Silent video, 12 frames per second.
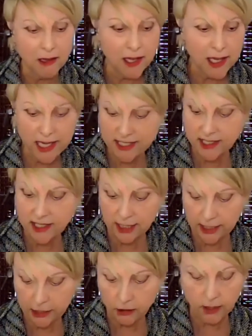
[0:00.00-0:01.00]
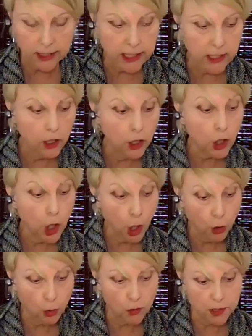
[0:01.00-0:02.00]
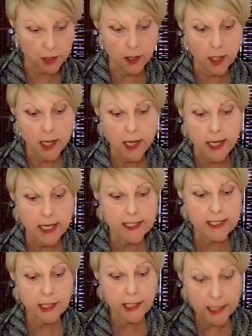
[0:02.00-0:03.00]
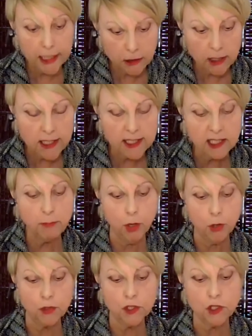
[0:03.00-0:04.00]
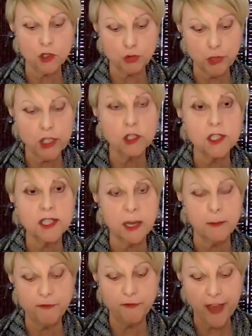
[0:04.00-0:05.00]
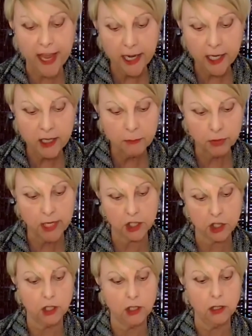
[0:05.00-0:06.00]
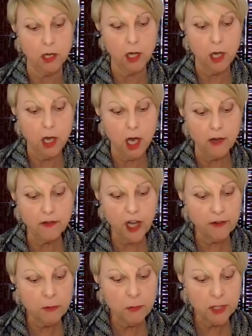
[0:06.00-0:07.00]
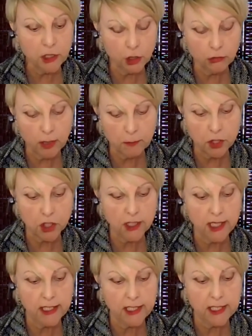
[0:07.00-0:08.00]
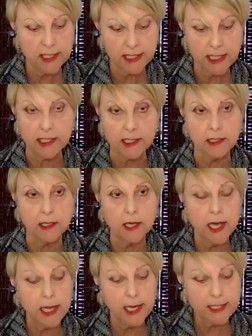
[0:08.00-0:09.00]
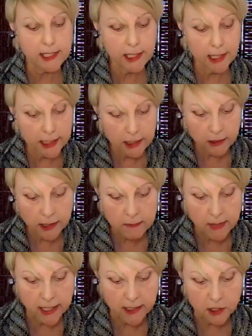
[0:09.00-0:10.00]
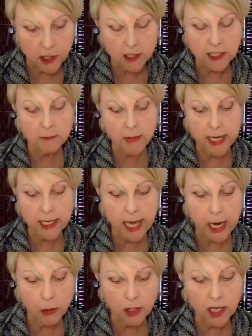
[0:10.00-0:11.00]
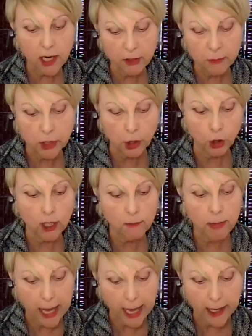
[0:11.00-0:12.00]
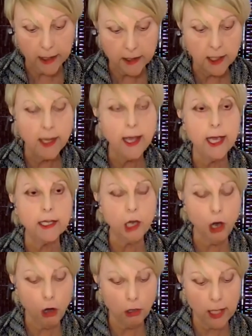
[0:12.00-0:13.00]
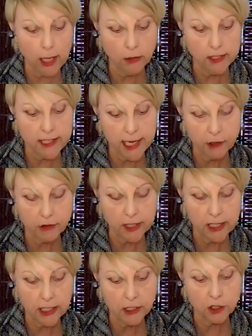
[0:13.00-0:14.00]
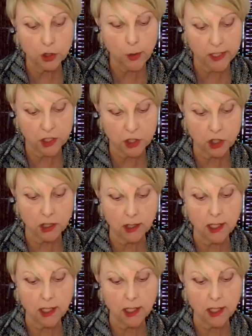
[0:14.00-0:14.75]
It's clearly code. It's clearly supposed to trigger some vague impression of government corruption and deceit. It's clearly meant to make our government look bad and call our integrity into question.